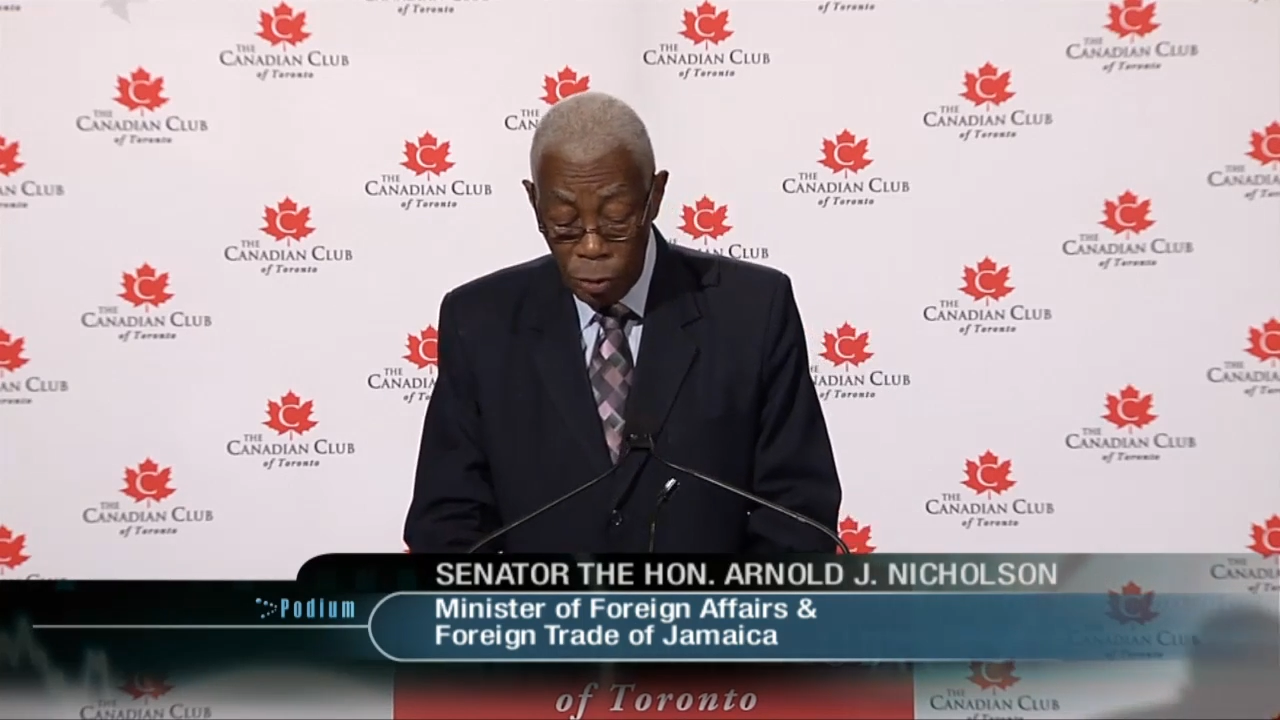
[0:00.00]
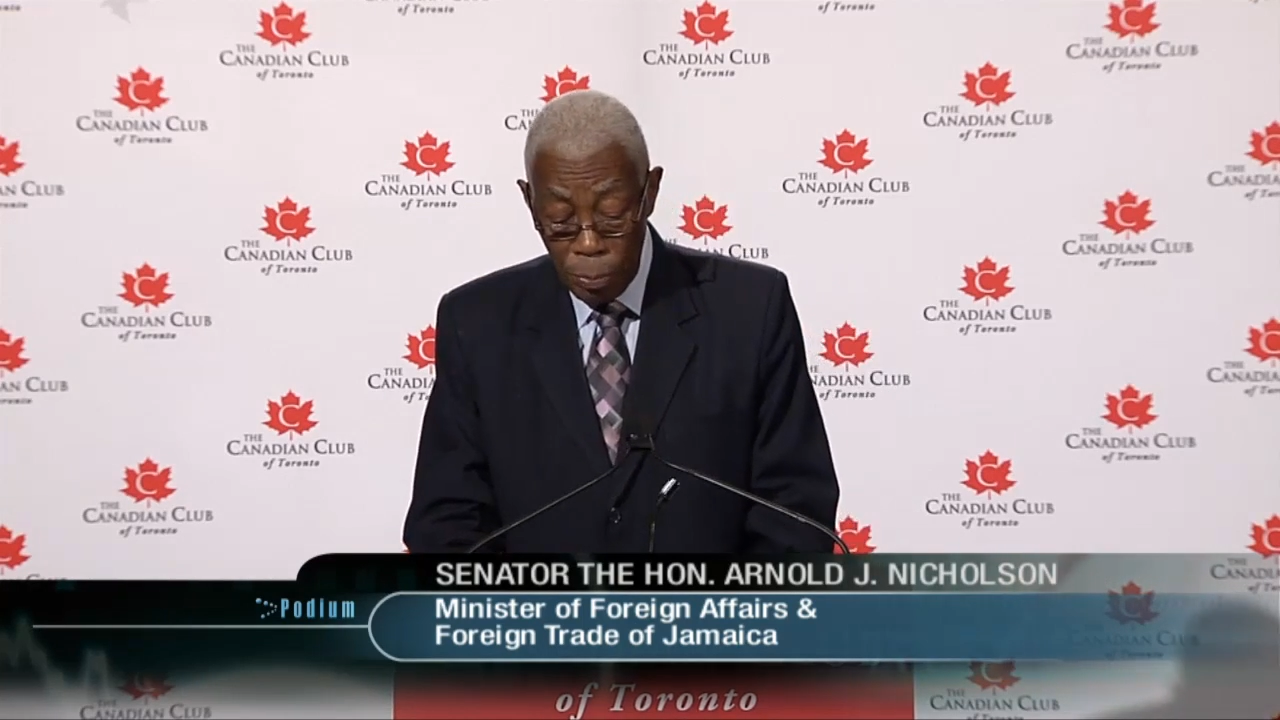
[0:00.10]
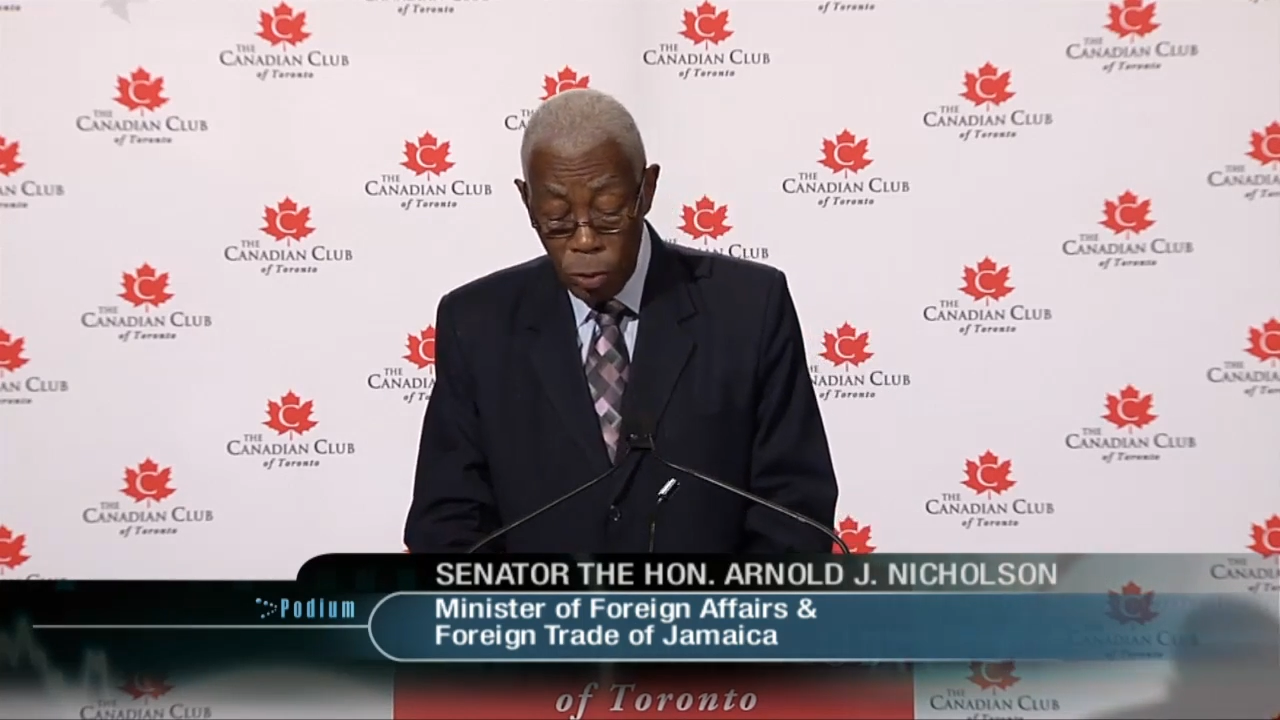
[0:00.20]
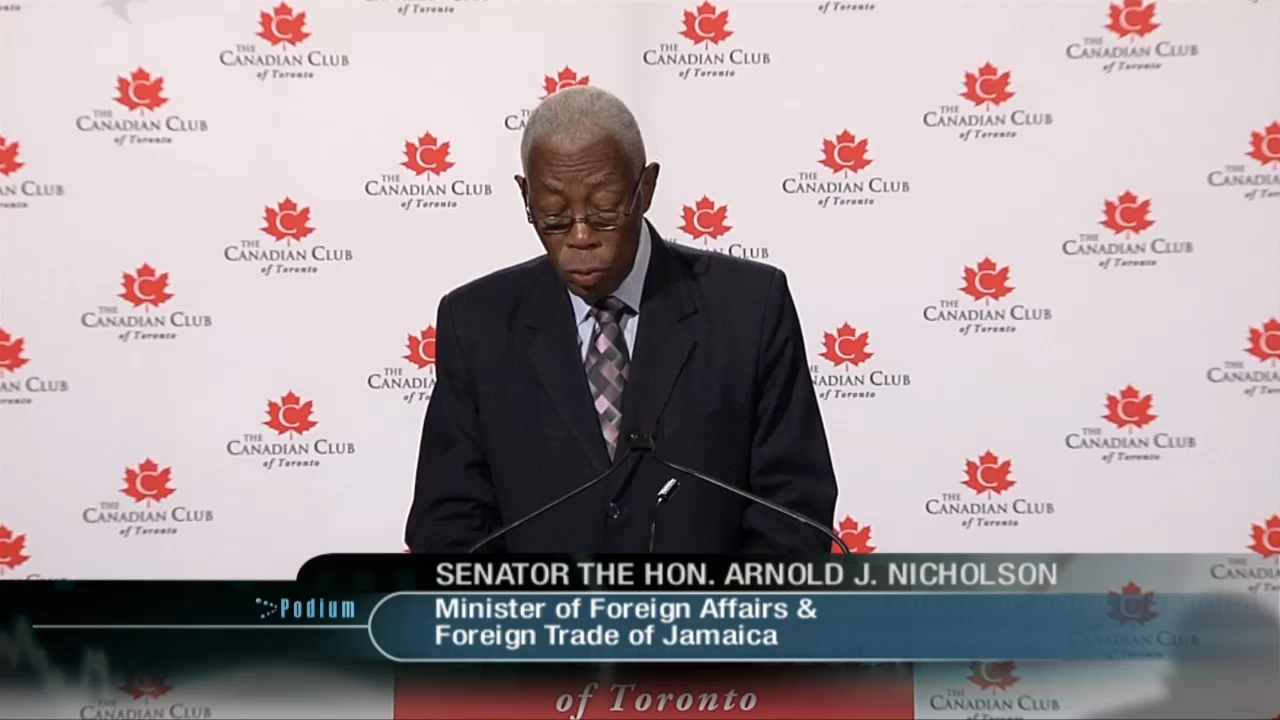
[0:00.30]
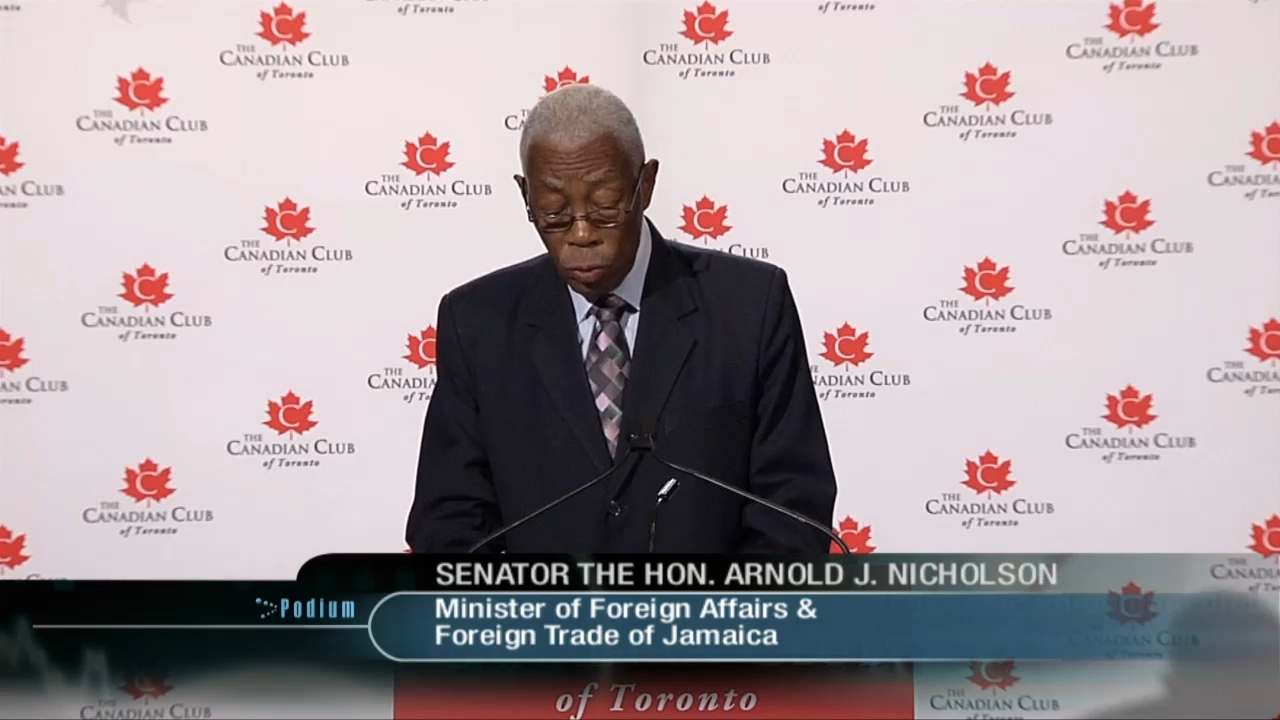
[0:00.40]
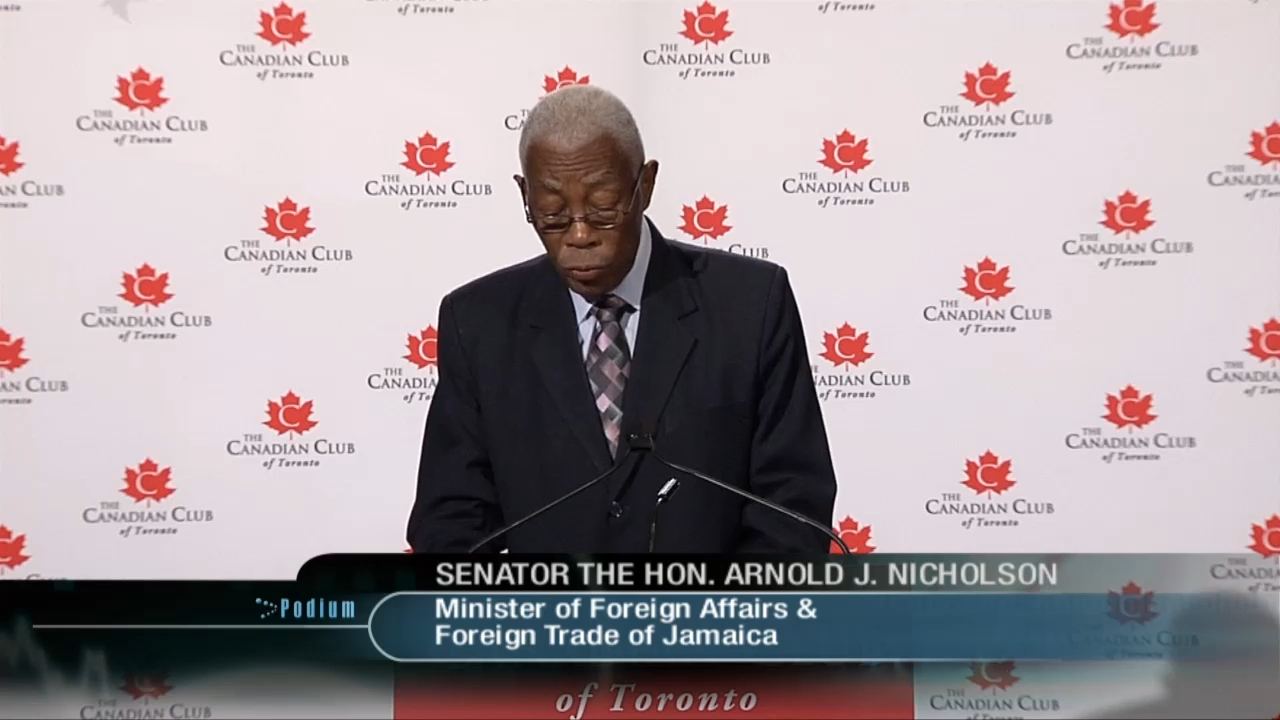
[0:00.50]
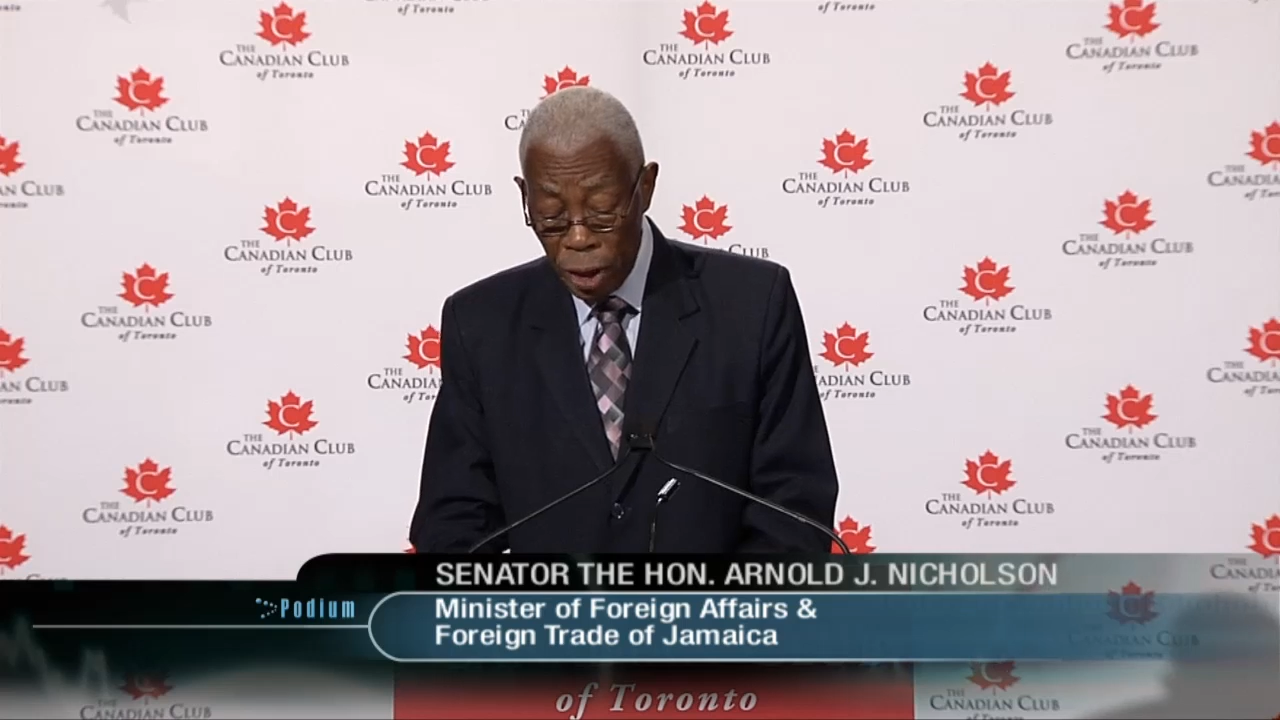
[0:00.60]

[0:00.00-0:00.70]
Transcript: removed